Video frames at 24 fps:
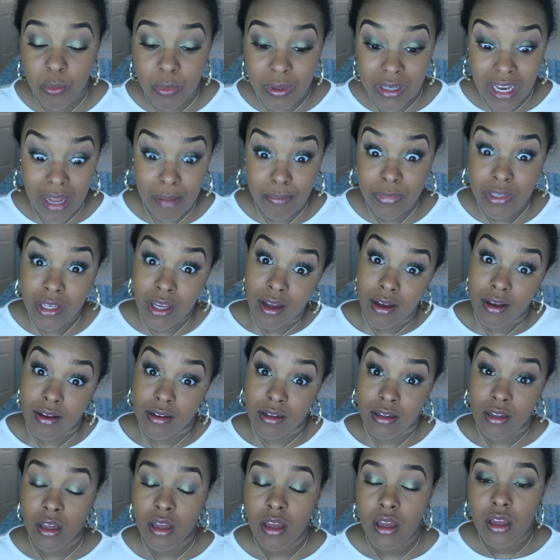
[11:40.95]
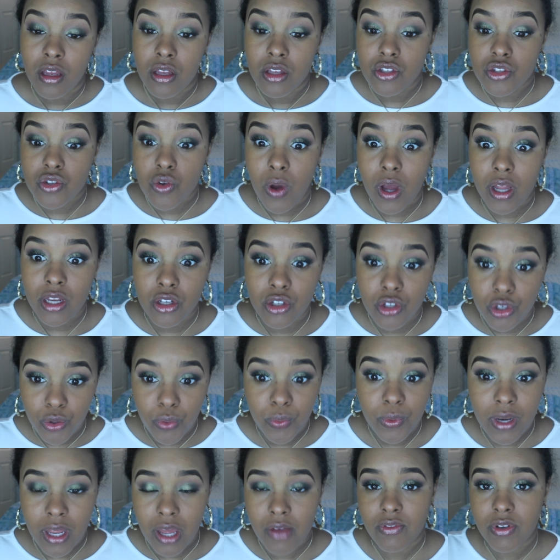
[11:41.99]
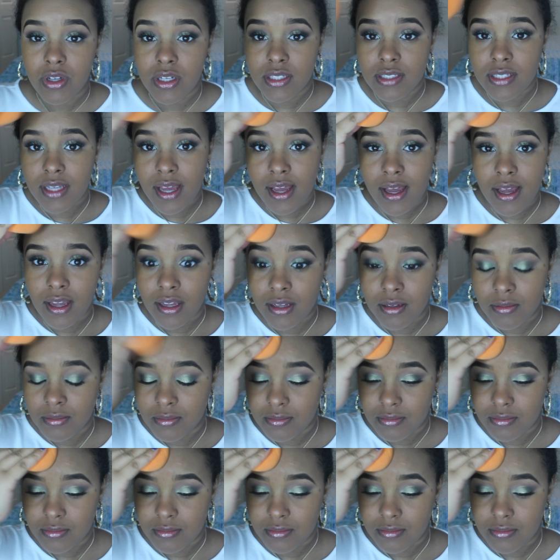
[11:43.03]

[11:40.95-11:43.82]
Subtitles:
but I'm young. So I do want to have a good time.